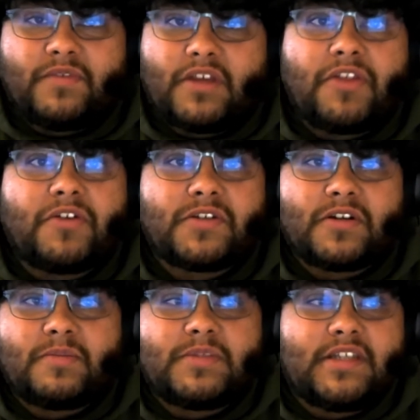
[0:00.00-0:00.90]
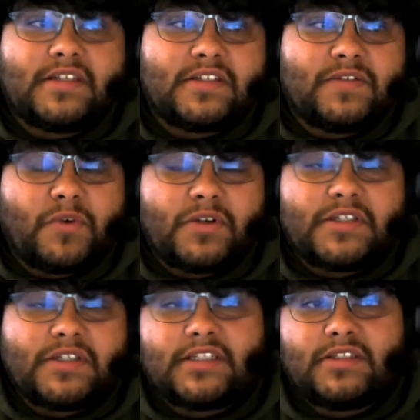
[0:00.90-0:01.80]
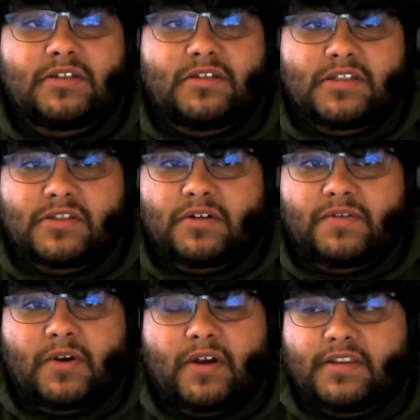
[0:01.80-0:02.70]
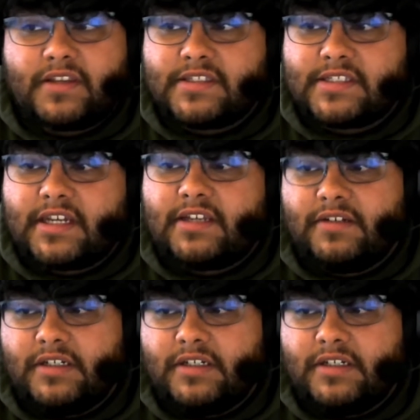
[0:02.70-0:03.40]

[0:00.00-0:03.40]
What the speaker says: other circumstances forced it to sort of go out in that state.